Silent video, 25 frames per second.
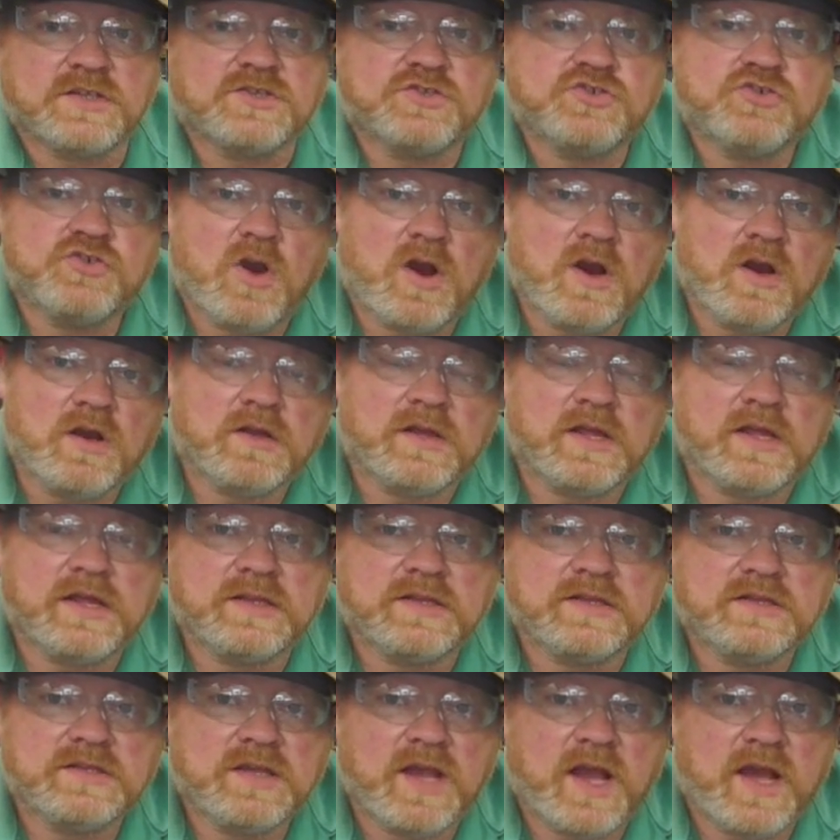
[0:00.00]
a chart
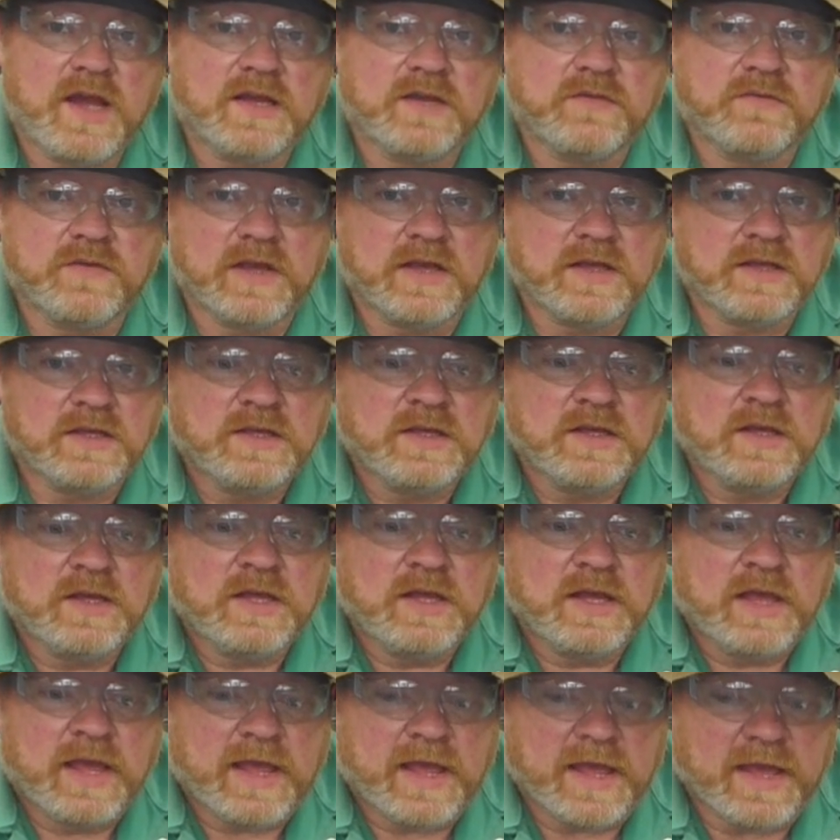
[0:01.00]
inside of it,
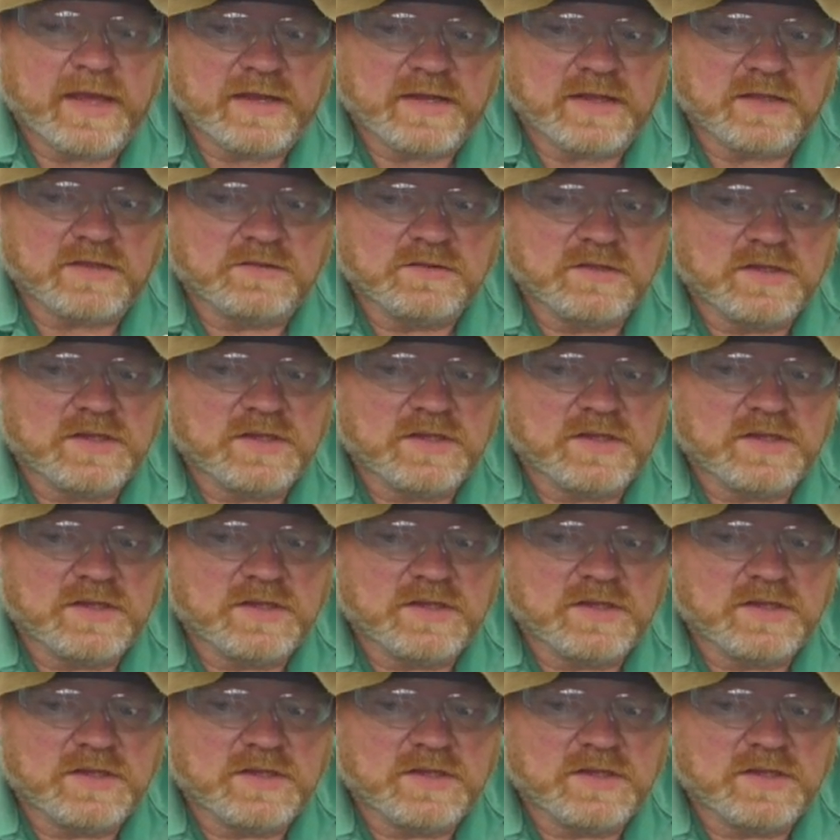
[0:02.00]
and it